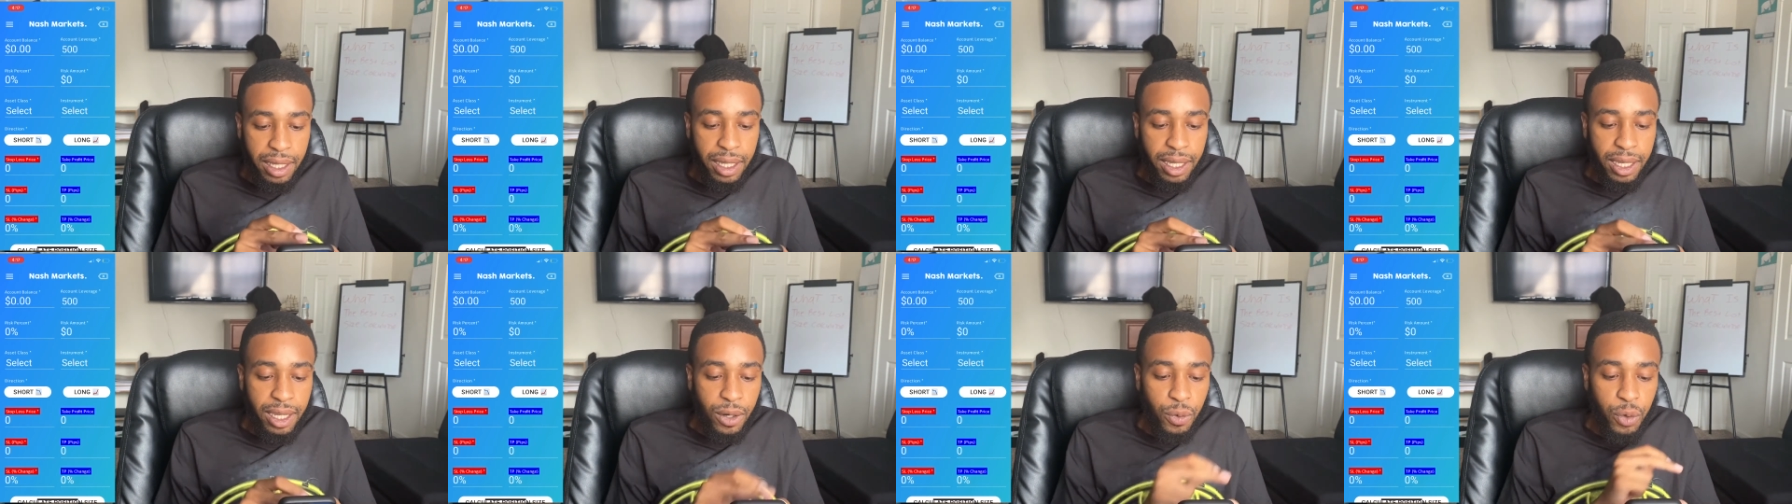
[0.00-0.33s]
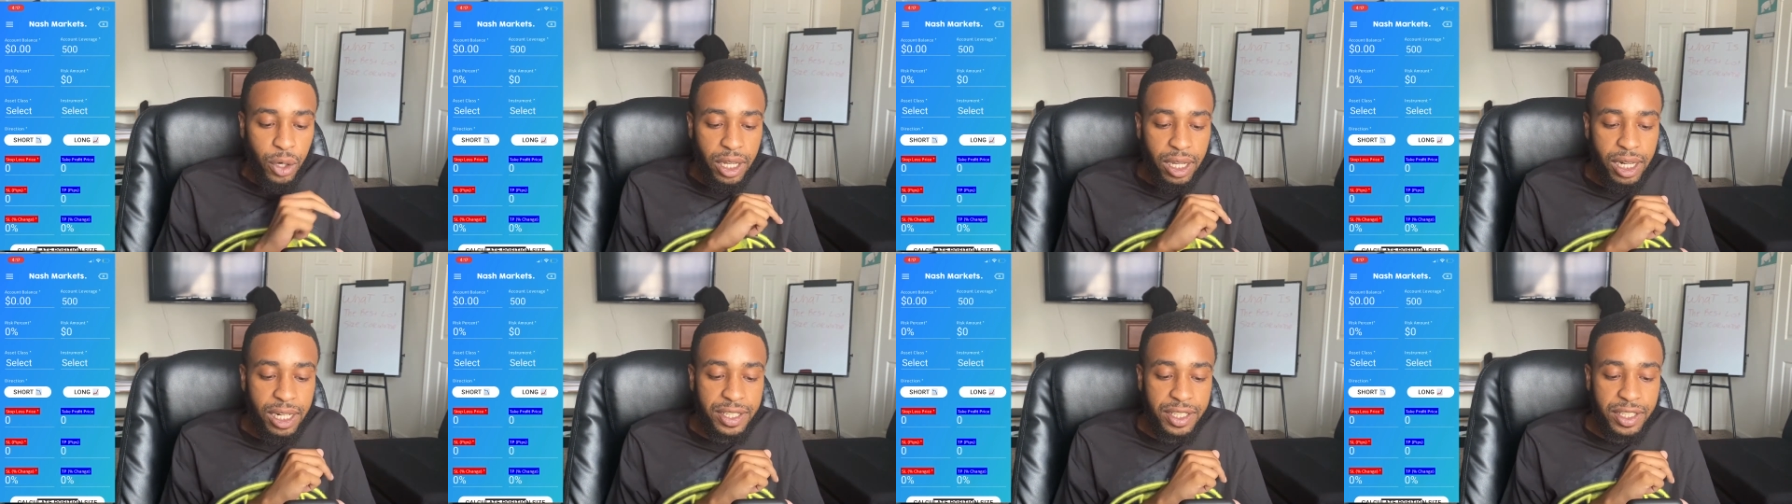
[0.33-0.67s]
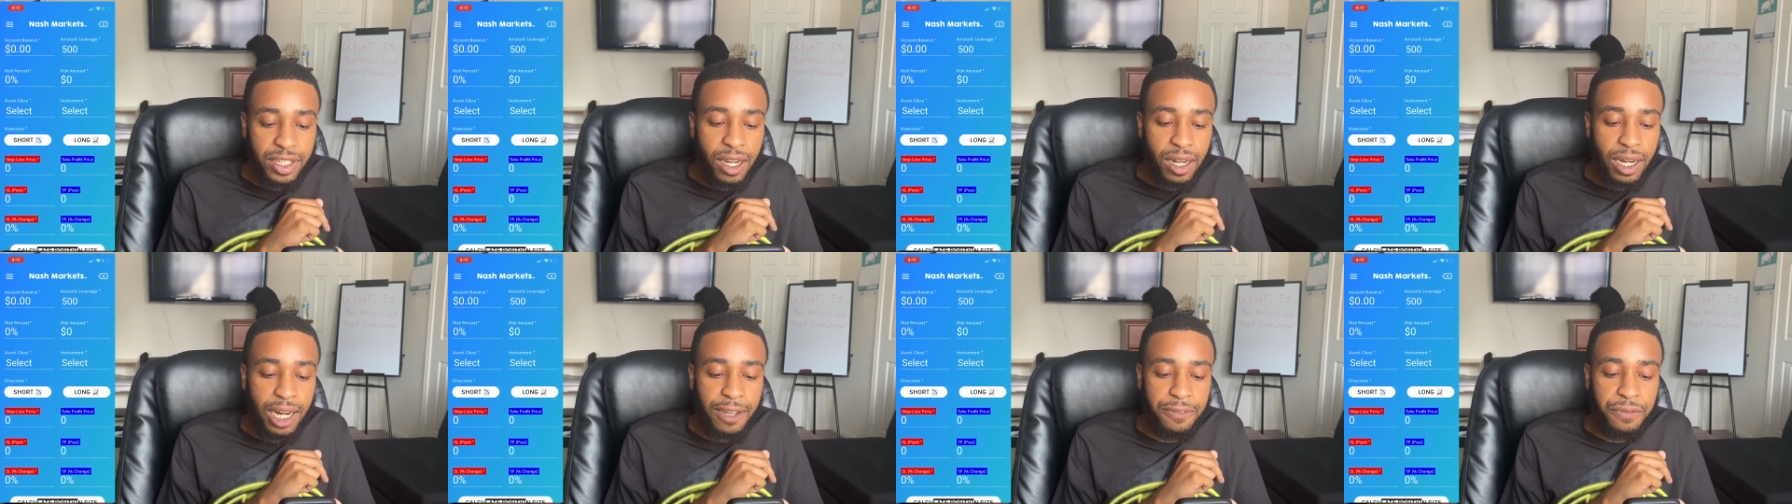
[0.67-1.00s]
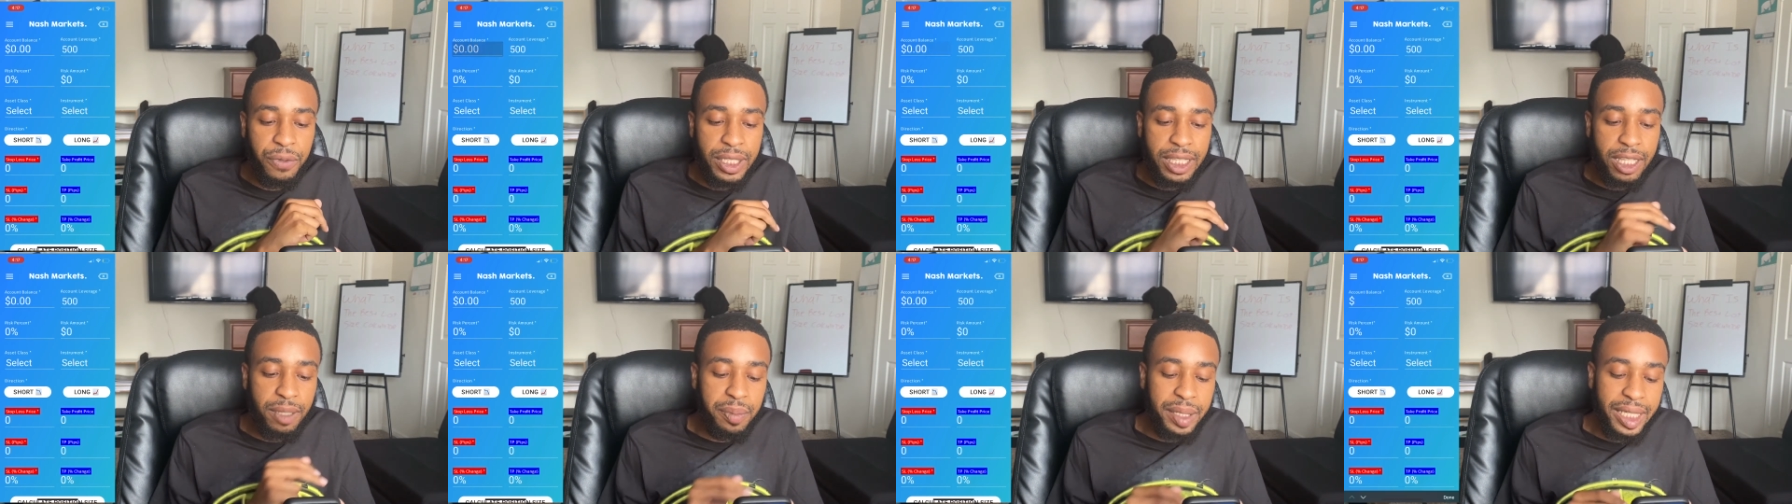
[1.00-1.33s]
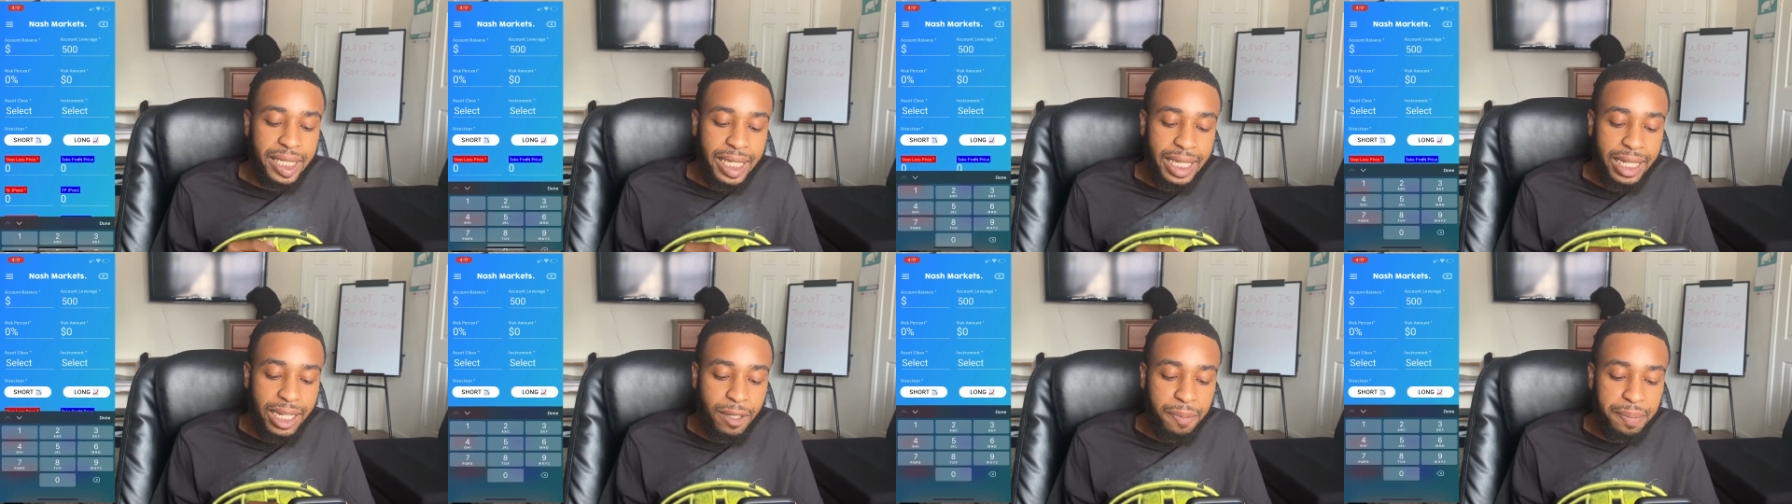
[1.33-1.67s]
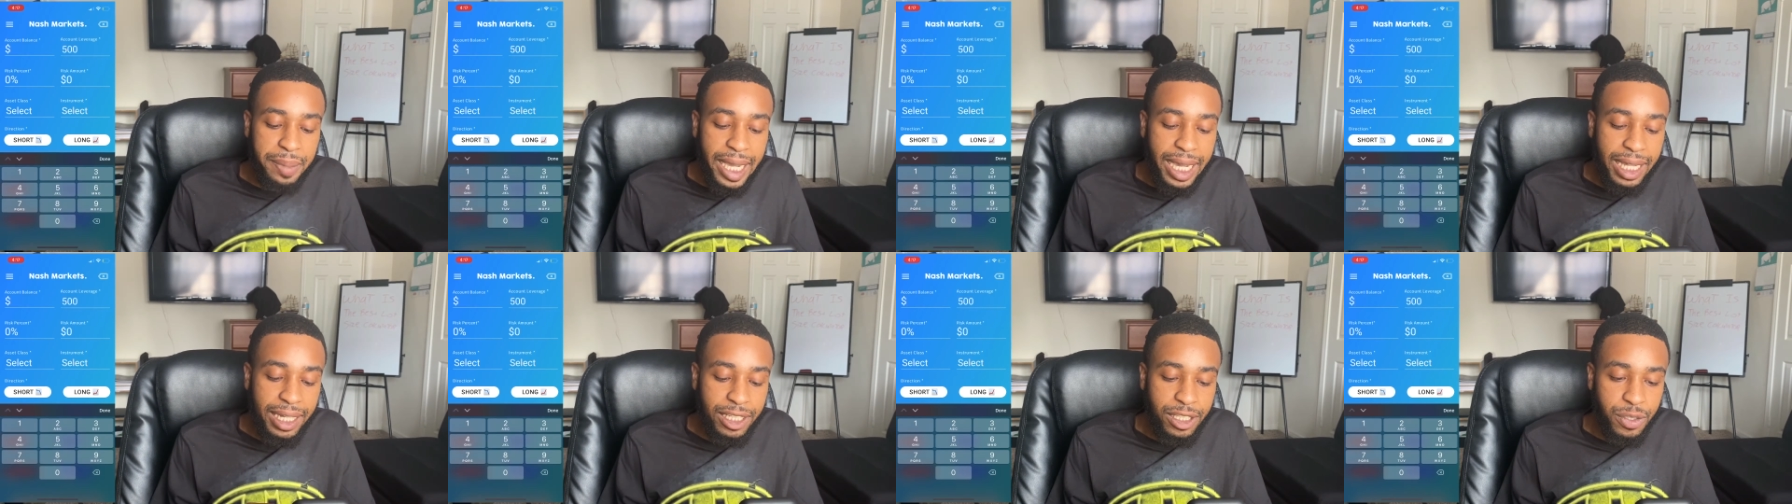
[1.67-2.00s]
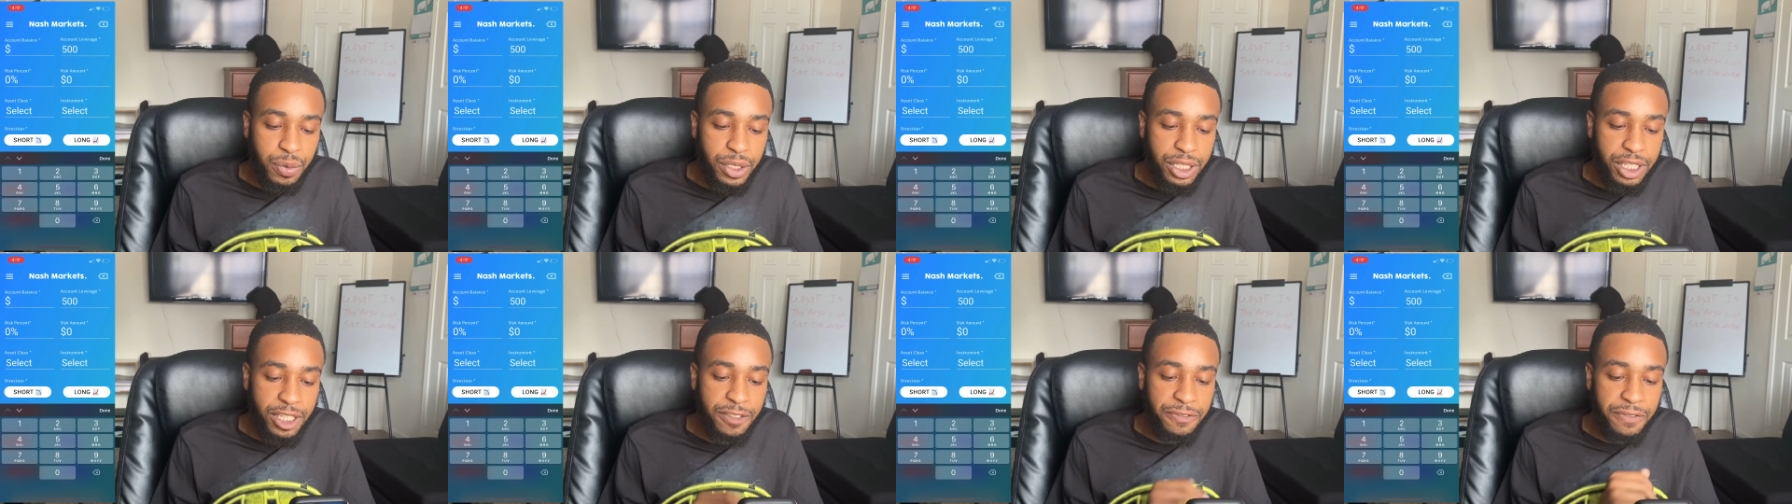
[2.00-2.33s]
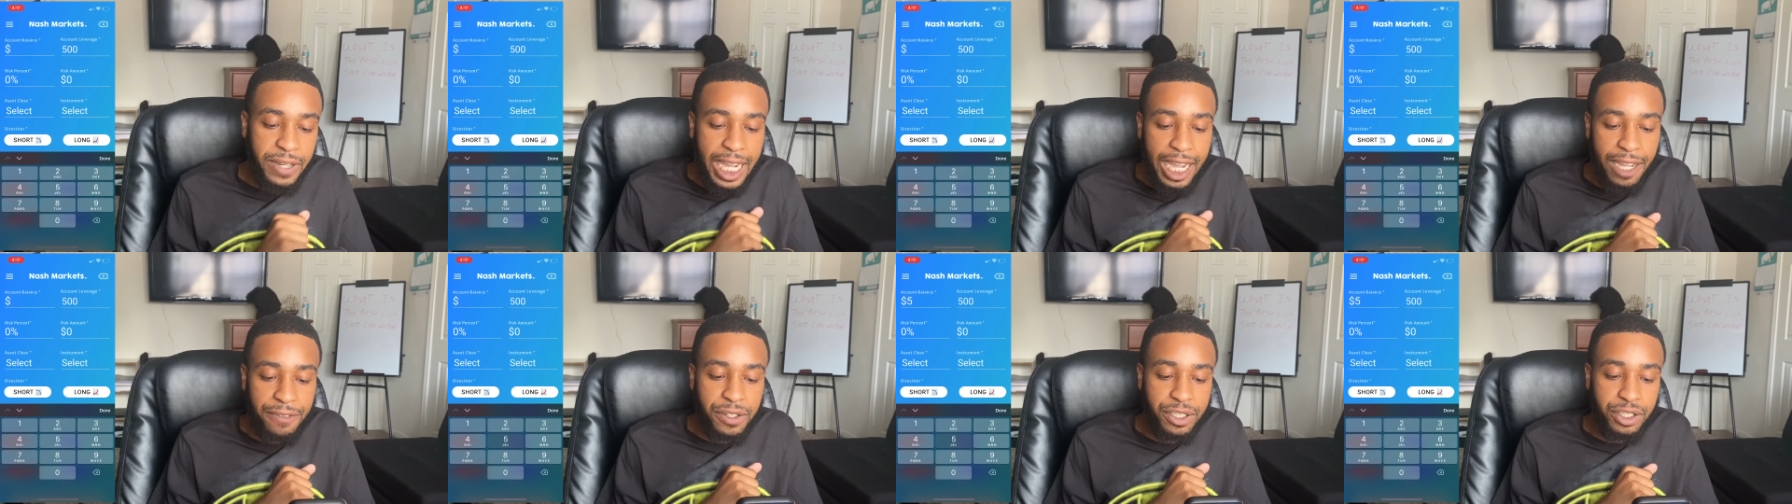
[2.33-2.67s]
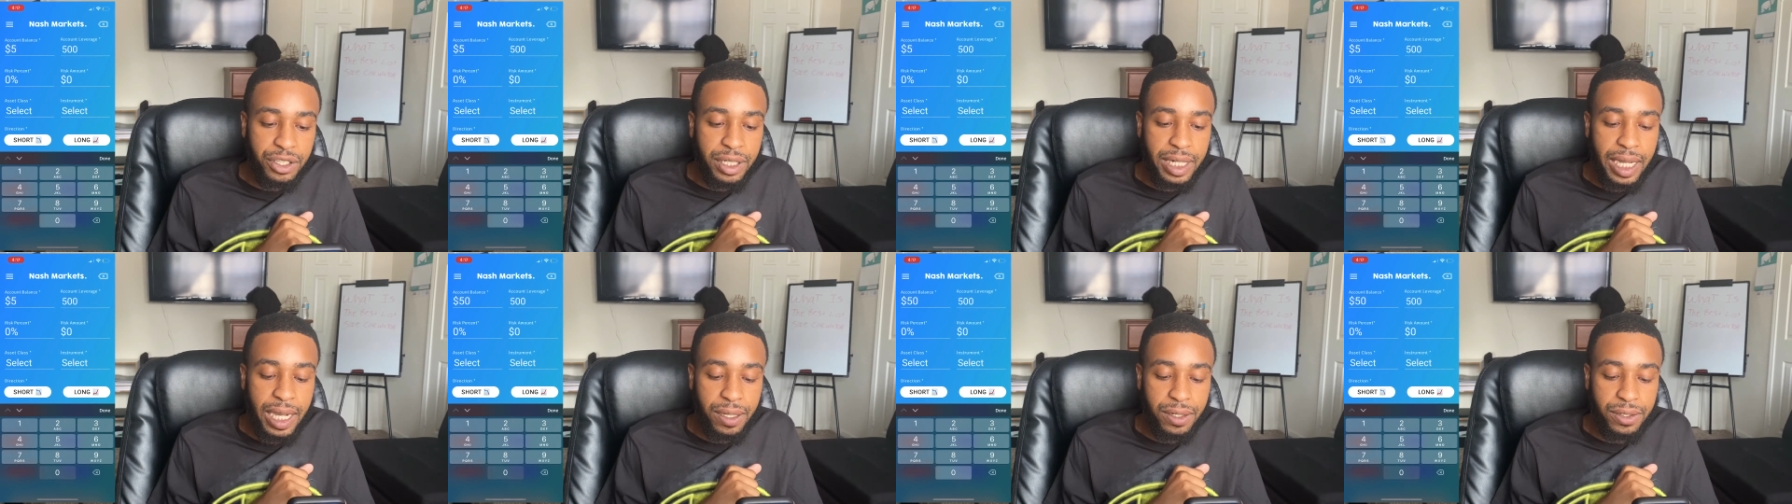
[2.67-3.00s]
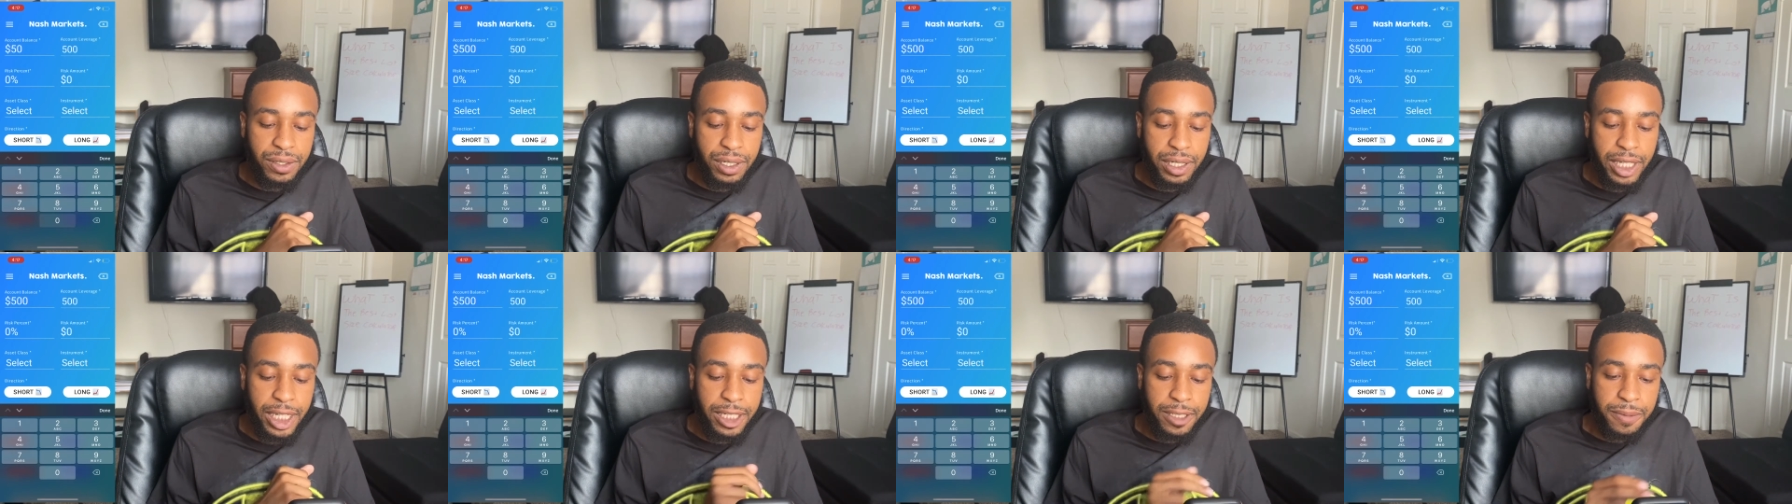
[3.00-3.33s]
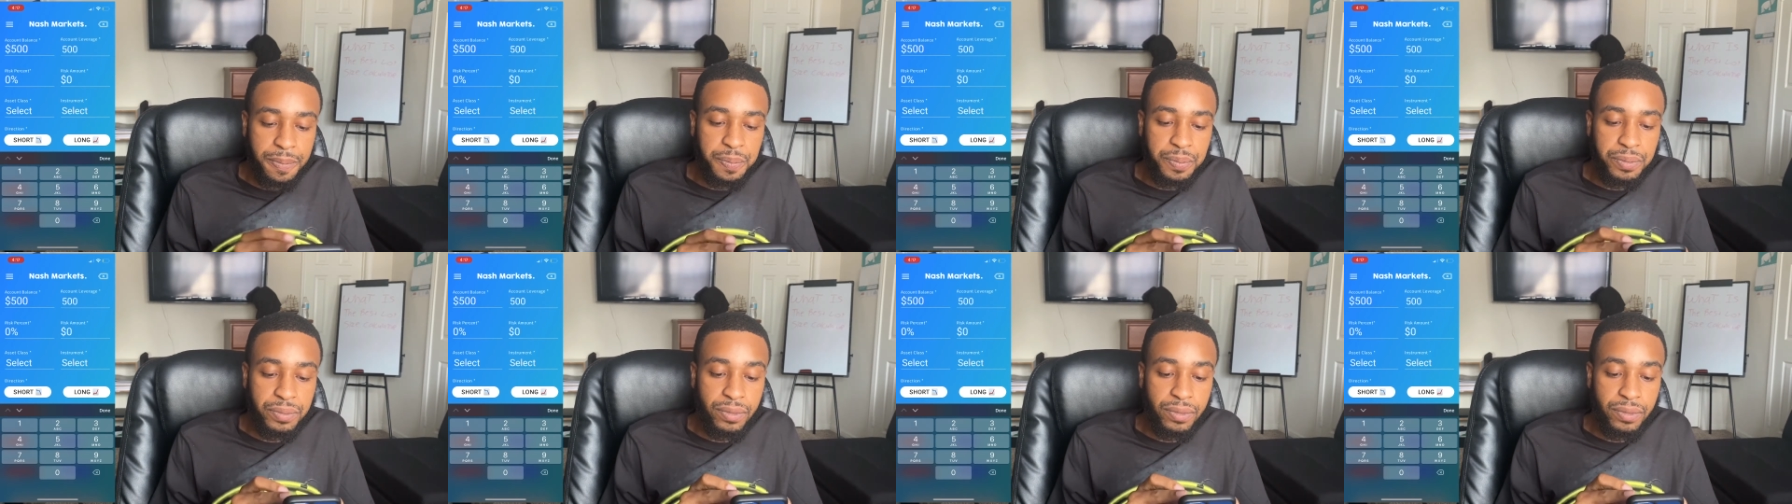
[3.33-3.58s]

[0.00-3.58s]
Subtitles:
We're gonna start off with the beginning balance, which is $500, okay?